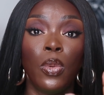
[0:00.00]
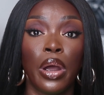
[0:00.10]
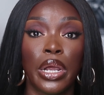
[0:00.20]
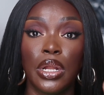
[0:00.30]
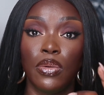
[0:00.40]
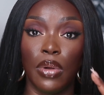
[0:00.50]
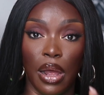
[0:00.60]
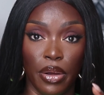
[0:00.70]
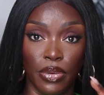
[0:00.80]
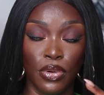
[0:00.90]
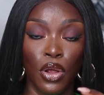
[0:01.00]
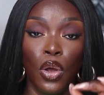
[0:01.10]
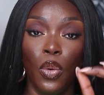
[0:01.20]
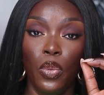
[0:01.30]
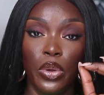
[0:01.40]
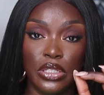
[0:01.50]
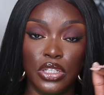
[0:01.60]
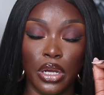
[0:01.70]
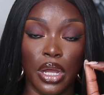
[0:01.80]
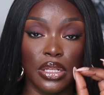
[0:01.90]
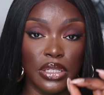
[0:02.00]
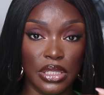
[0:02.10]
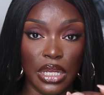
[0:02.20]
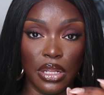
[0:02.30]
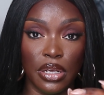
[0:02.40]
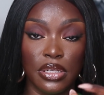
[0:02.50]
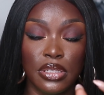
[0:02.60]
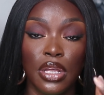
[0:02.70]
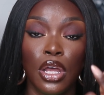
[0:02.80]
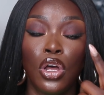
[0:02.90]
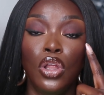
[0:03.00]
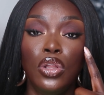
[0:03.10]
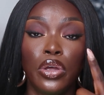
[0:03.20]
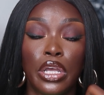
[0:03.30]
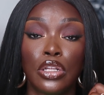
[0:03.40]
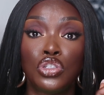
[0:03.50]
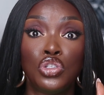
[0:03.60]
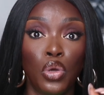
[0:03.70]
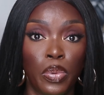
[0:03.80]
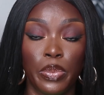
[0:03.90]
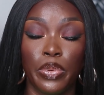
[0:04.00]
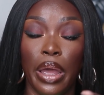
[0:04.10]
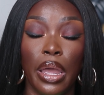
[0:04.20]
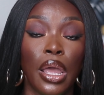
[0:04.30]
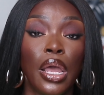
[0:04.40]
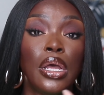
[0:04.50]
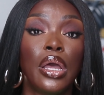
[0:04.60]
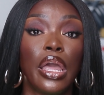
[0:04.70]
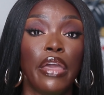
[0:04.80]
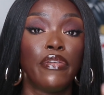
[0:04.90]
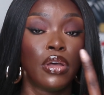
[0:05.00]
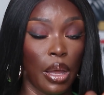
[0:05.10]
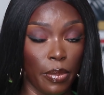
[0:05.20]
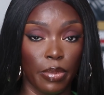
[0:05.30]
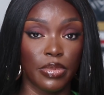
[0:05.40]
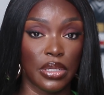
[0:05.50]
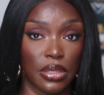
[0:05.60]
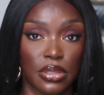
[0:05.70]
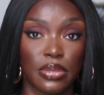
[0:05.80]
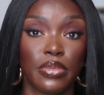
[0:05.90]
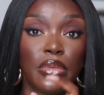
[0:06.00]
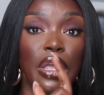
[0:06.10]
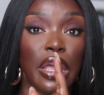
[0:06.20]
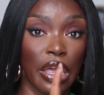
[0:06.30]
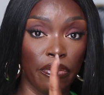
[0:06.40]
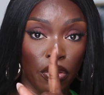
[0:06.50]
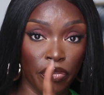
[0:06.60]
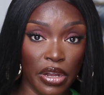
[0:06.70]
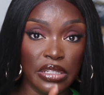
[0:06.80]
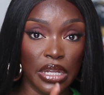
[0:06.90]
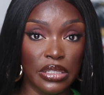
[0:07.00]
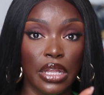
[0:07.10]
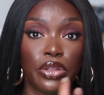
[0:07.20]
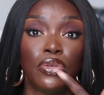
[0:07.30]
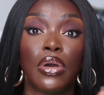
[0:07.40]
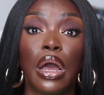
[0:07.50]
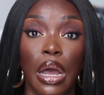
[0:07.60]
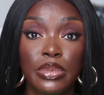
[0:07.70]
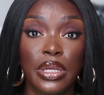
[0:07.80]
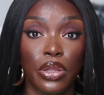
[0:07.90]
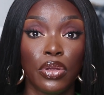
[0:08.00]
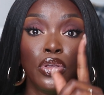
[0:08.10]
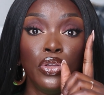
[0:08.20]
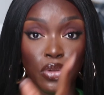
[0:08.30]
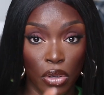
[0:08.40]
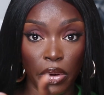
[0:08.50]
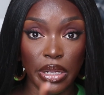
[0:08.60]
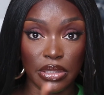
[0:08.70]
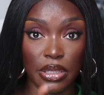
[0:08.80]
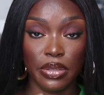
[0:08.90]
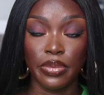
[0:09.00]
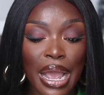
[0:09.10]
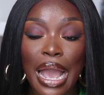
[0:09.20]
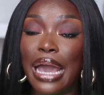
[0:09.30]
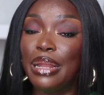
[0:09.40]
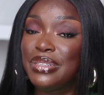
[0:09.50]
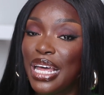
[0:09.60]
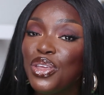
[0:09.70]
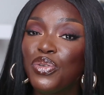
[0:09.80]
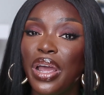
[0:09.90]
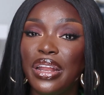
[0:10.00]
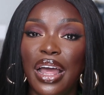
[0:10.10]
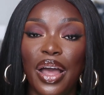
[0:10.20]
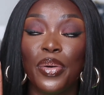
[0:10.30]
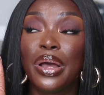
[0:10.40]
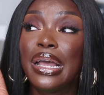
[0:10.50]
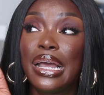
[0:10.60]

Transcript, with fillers: walking around with your concealers looking super bright. Come, sis. If your friends ain't telling you, I'm telling you, you look crazy. And I'm telling you right now,